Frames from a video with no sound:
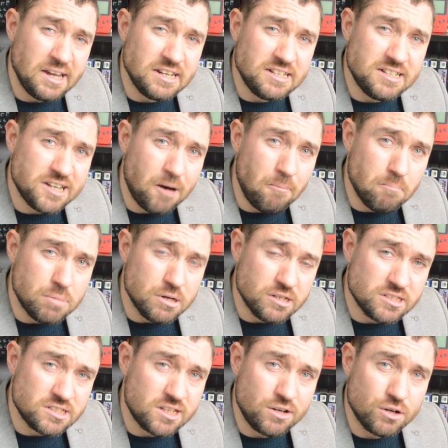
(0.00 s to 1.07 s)

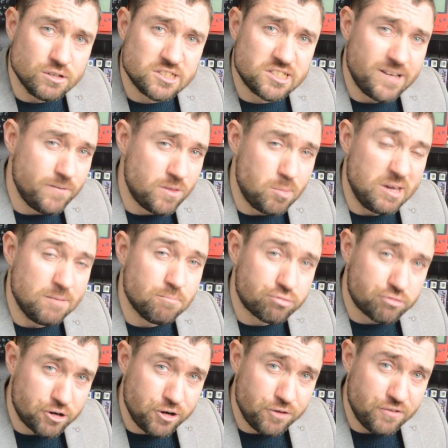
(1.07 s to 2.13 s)
numbers do not seem to be
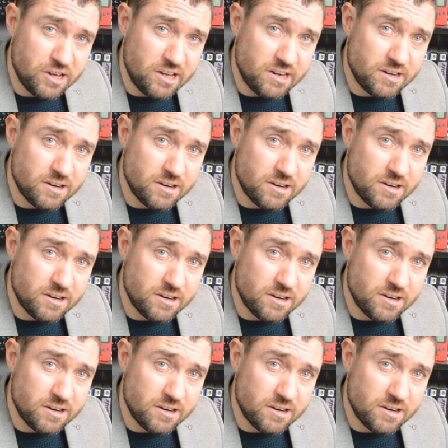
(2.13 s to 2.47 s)
improving,